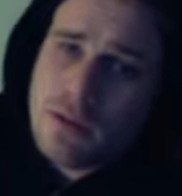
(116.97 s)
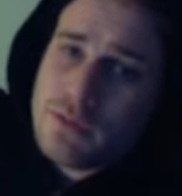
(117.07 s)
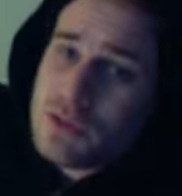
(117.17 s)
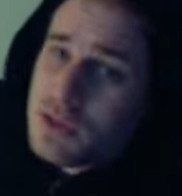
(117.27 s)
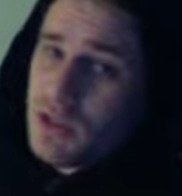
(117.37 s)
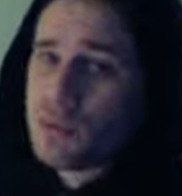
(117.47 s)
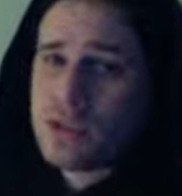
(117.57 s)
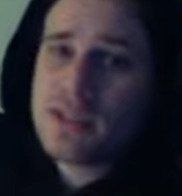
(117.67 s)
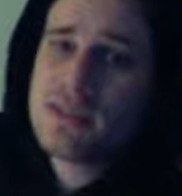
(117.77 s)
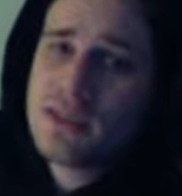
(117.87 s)
For some
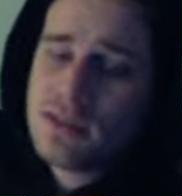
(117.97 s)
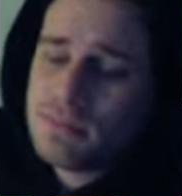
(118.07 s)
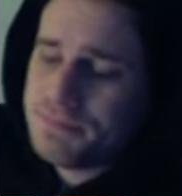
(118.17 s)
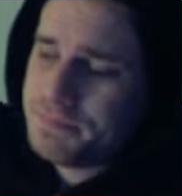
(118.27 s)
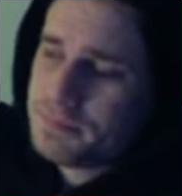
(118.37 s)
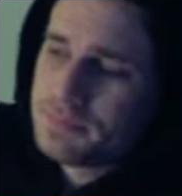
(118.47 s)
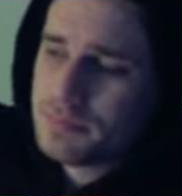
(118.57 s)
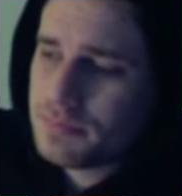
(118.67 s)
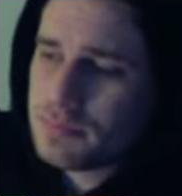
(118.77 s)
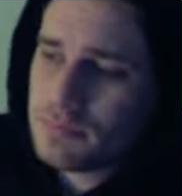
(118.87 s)
reason,
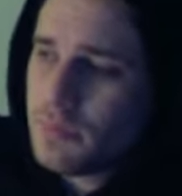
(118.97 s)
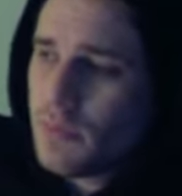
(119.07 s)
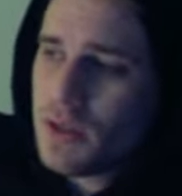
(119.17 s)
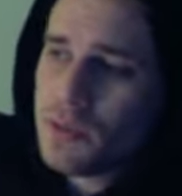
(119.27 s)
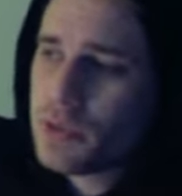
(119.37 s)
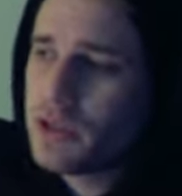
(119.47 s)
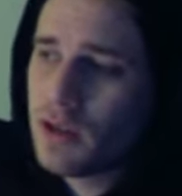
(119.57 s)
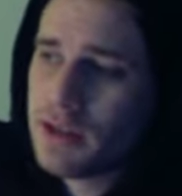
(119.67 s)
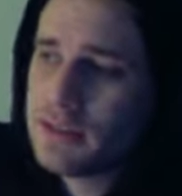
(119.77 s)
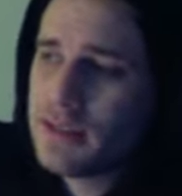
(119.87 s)

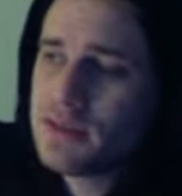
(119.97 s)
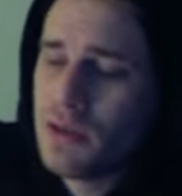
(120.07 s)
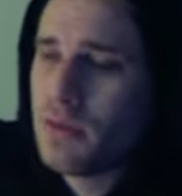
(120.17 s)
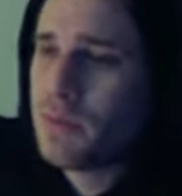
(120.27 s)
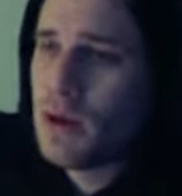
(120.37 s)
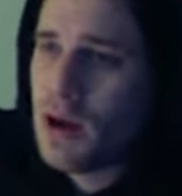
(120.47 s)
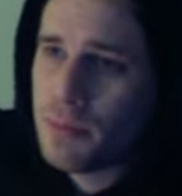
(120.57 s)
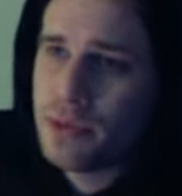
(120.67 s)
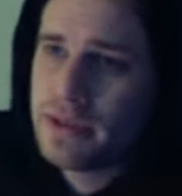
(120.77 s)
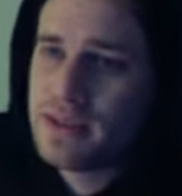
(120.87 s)
regardless of
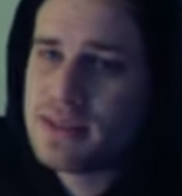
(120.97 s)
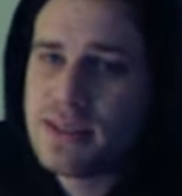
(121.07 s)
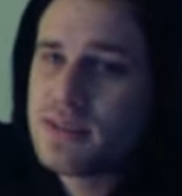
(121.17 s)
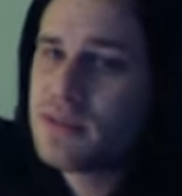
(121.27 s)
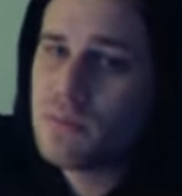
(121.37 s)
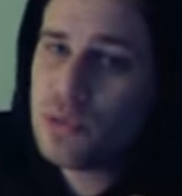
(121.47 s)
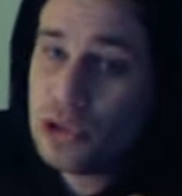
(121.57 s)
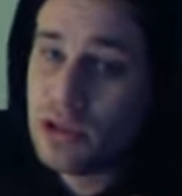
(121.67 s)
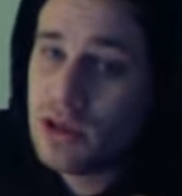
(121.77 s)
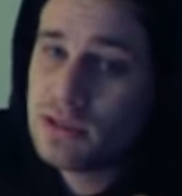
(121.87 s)
operating system,
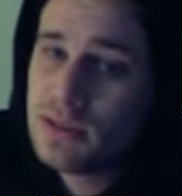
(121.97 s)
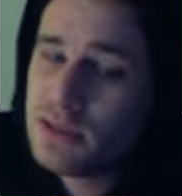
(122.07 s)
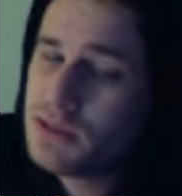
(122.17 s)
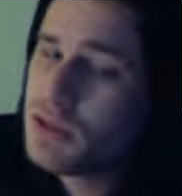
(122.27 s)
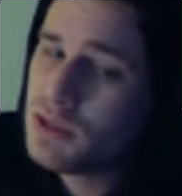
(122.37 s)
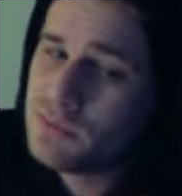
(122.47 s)
regardless